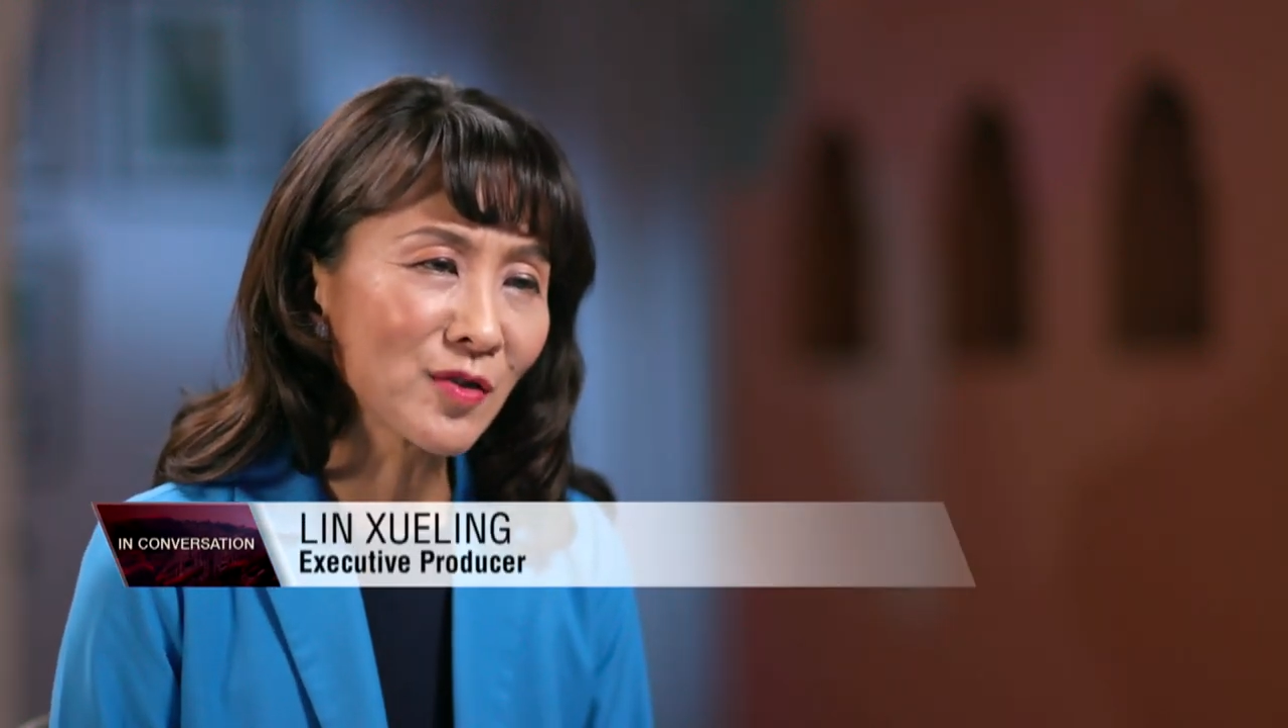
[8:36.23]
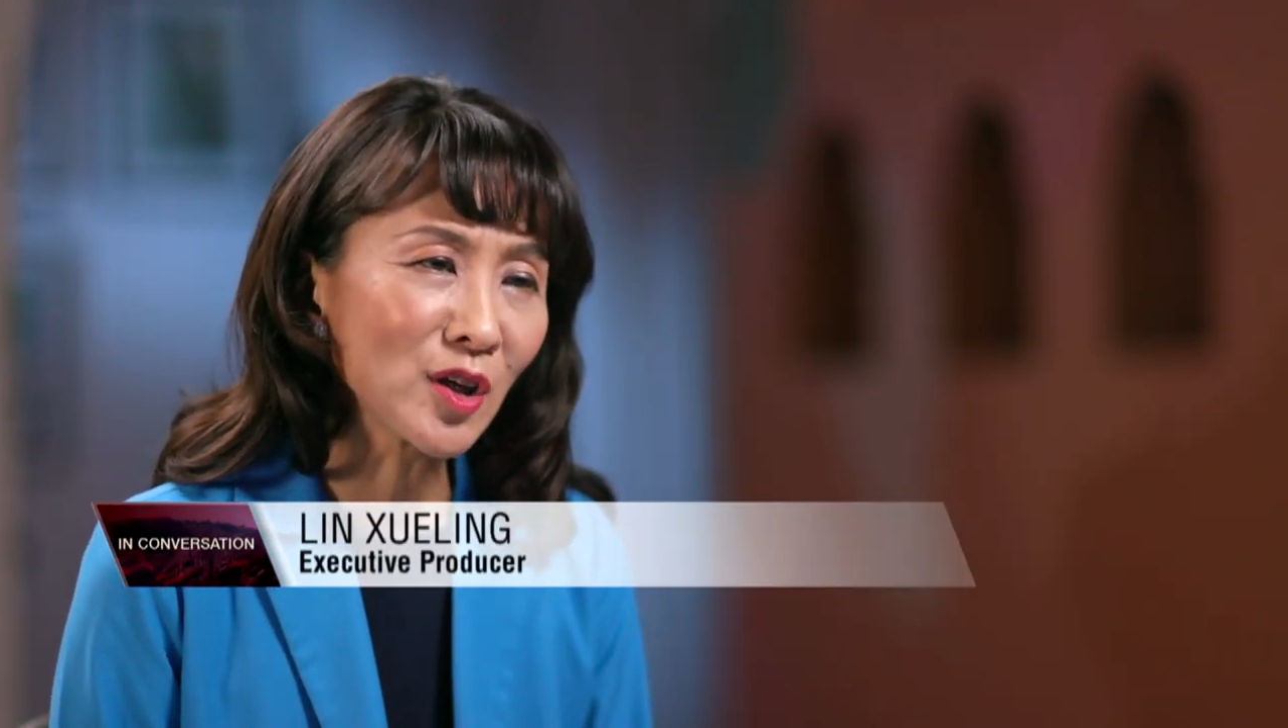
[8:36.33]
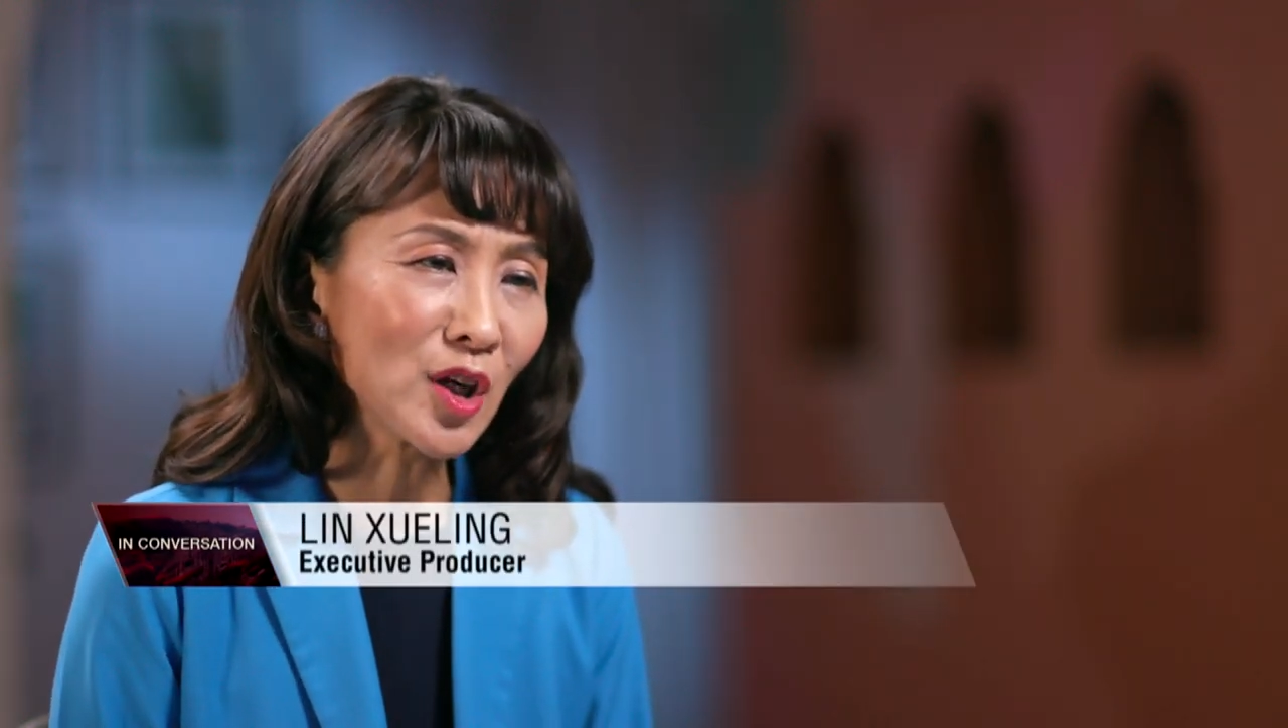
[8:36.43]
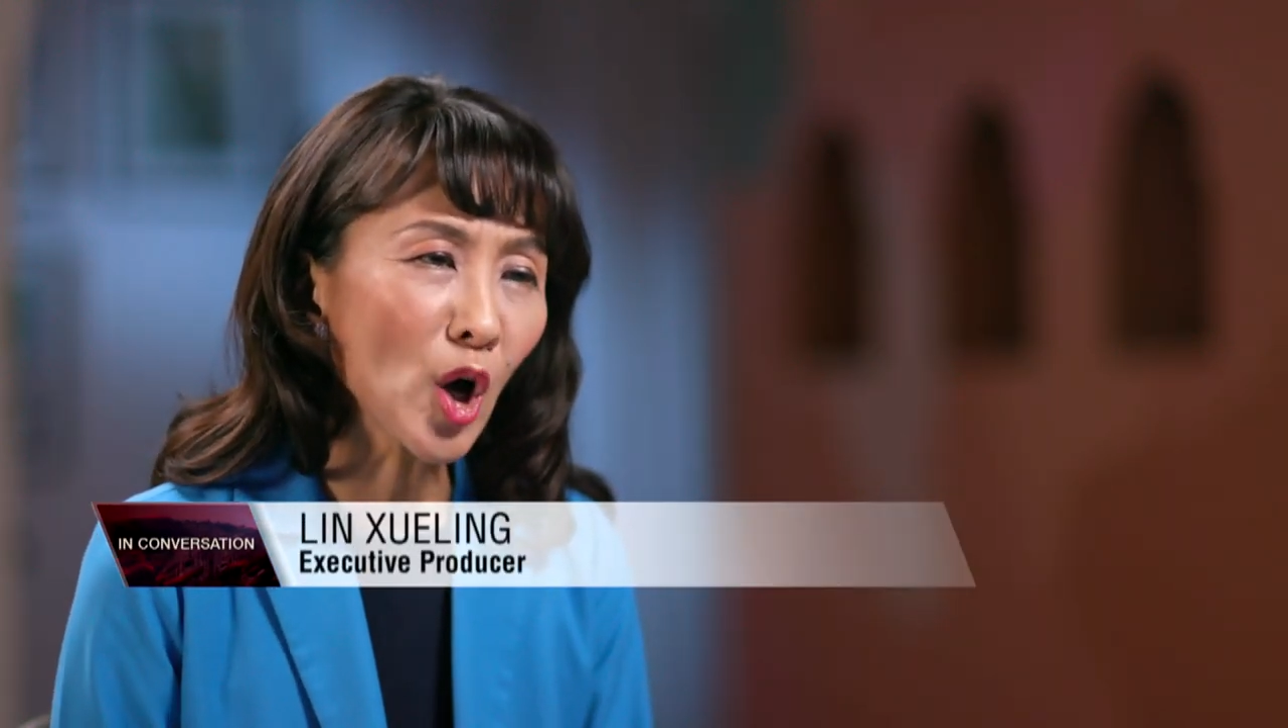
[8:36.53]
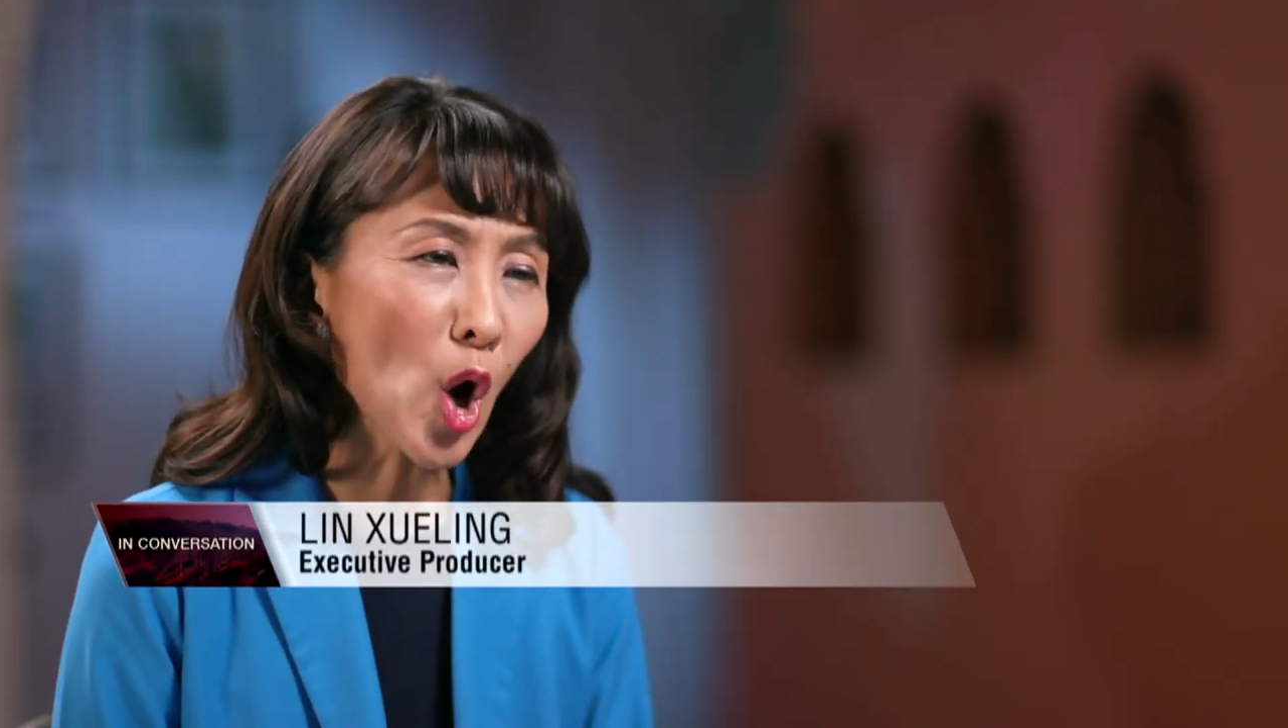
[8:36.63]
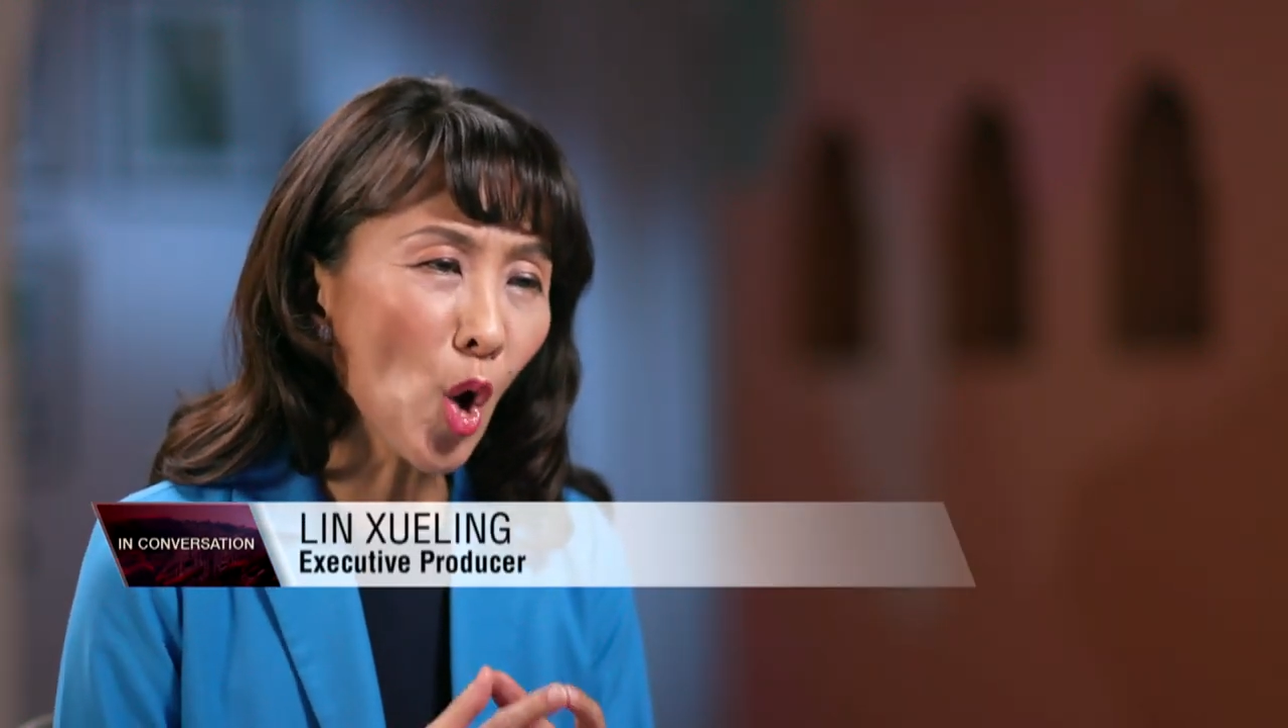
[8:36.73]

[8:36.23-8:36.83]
the